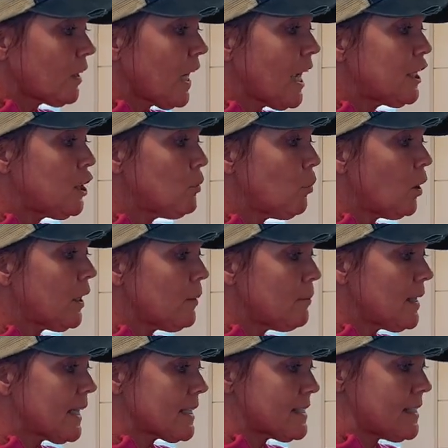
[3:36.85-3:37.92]
And you want to
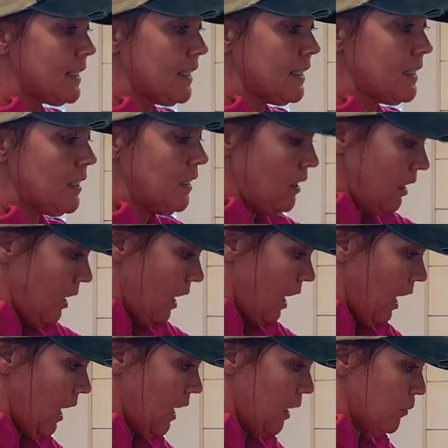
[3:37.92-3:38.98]
mix it
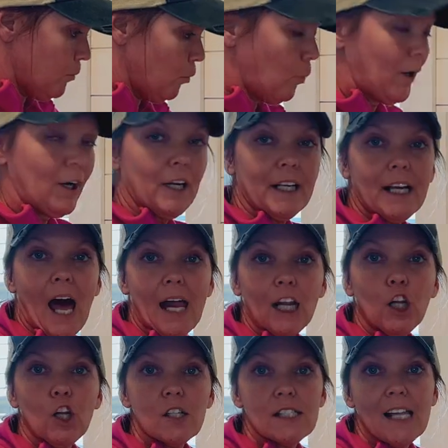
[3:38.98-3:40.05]
where it kind of
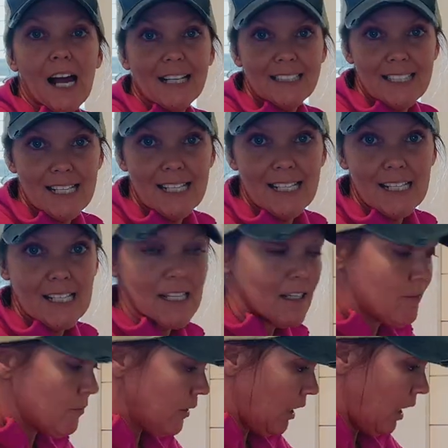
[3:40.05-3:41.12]
looks like tea,
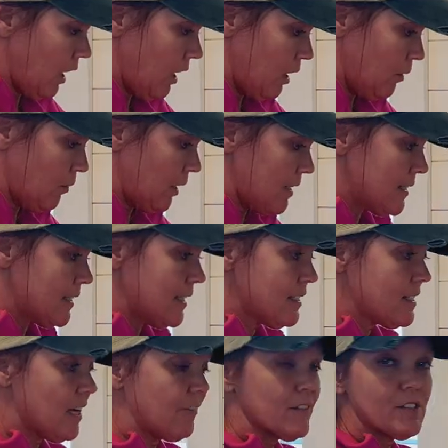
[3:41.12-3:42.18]
because this
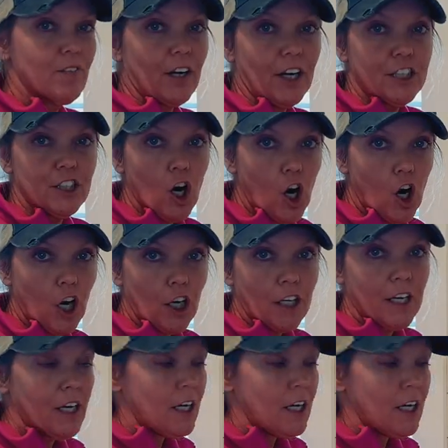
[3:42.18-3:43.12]
stuff is very dark,